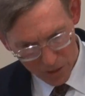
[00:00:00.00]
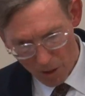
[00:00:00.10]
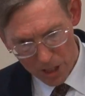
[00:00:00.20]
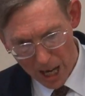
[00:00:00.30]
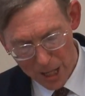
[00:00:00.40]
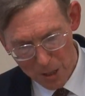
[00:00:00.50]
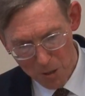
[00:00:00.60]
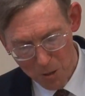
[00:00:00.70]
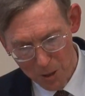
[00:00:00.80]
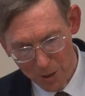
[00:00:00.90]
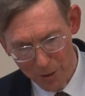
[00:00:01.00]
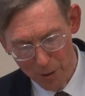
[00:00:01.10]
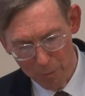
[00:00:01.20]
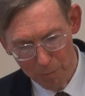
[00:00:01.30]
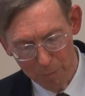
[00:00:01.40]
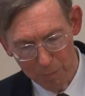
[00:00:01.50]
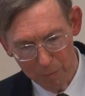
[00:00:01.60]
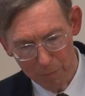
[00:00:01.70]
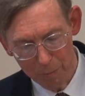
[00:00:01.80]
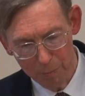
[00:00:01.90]
As far as I know, the
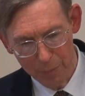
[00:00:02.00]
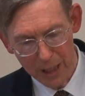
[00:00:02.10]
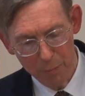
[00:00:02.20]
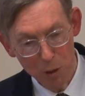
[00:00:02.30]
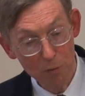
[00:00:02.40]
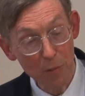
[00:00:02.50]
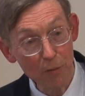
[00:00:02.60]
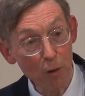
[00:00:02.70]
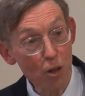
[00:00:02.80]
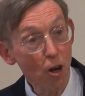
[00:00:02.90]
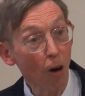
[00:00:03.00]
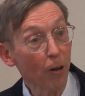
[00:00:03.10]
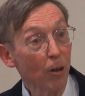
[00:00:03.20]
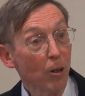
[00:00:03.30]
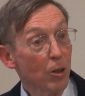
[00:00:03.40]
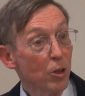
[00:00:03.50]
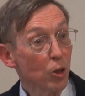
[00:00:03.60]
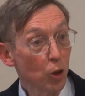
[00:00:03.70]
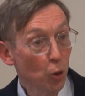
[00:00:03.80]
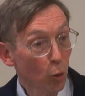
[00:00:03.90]
big movement for charter
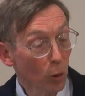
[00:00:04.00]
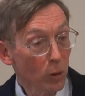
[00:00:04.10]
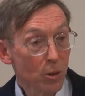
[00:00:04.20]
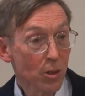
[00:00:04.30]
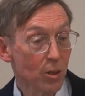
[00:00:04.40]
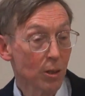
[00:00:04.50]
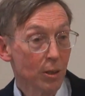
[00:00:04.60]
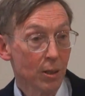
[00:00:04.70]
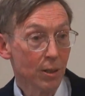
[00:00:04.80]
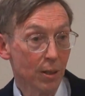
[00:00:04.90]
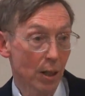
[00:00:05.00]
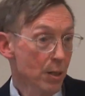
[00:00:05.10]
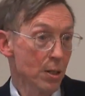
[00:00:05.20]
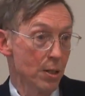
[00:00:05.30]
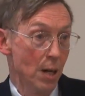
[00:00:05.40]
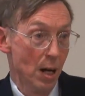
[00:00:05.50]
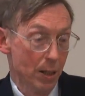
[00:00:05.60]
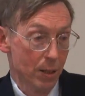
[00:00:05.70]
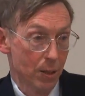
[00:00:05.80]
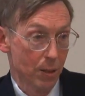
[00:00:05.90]
schools does
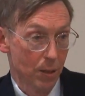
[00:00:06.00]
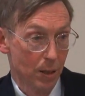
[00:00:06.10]
not,